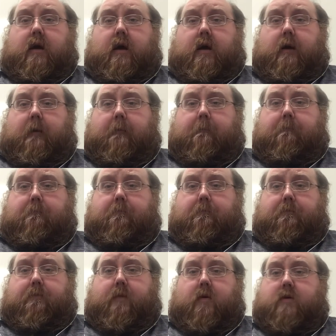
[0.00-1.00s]

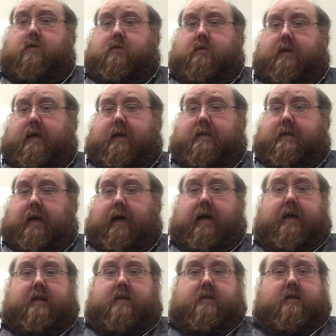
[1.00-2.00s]
Those were things that
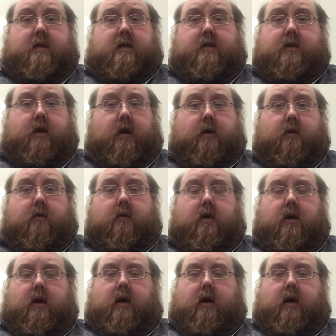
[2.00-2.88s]
I just didn't know.